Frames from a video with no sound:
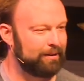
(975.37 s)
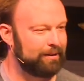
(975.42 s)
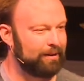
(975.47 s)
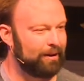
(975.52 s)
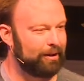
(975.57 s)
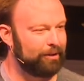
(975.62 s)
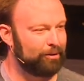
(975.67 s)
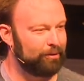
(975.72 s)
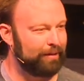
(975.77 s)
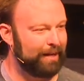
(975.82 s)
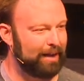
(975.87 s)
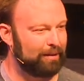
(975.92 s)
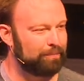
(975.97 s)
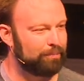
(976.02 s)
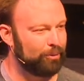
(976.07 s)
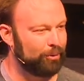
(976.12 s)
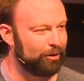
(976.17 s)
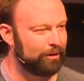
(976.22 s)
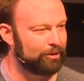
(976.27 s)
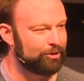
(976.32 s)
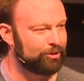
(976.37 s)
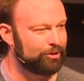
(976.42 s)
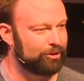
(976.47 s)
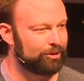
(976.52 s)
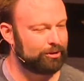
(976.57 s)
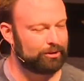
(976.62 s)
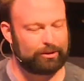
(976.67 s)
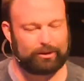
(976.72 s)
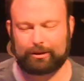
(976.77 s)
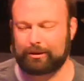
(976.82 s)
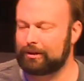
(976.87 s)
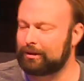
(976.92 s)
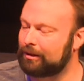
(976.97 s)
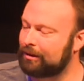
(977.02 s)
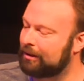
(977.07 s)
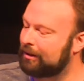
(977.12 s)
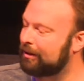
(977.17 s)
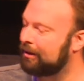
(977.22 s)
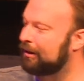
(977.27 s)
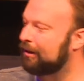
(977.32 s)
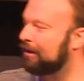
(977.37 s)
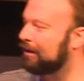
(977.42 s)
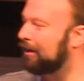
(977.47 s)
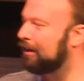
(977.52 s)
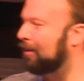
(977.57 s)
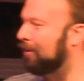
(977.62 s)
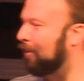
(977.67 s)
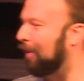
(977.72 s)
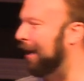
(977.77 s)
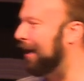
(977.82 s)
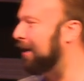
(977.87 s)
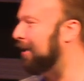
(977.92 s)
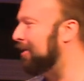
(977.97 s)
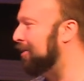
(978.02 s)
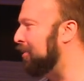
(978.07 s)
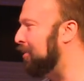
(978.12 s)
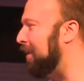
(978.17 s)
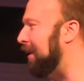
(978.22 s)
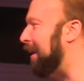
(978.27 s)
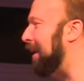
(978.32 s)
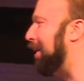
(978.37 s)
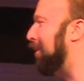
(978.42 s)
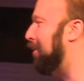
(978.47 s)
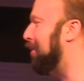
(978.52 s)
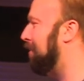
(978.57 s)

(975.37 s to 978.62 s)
under that bush? Why are you here?